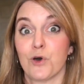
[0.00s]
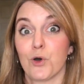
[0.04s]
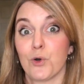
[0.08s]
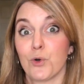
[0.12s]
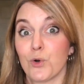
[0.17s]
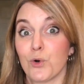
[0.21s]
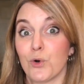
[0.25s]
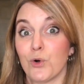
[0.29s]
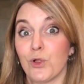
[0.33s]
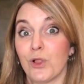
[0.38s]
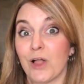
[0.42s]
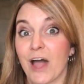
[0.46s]

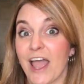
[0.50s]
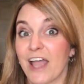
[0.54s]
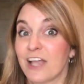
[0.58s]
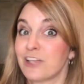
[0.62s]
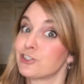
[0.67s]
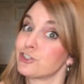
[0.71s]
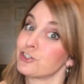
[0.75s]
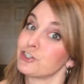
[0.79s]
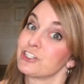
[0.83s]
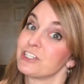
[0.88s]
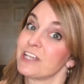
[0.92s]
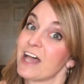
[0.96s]
vocal
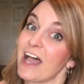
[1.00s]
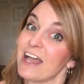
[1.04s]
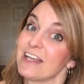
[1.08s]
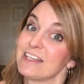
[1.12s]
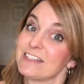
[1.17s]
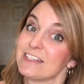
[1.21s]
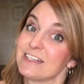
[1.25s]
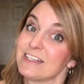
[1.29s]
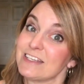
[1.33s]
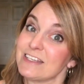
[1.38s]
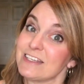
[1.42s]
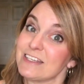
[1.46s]

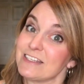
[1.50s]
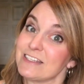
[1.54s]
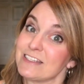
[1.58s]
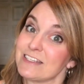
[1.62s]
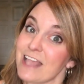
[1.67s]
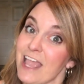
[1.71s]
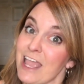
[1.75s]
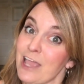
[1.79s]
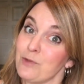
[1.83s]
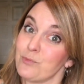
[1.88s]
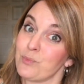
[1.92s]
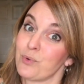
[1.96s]

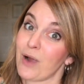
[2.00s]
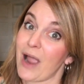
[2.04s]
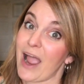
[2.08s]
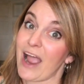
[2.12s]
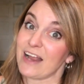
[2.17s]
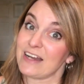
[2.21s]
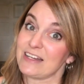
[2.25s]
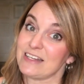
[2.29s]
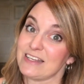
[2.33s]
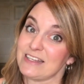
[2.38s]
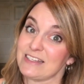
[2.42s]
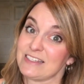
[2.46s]
exercises and
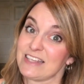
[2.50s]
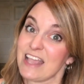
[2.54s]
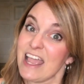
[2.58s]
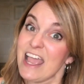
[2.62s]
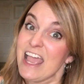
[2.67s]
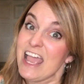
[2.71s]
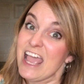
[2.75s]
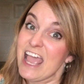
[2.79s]
practice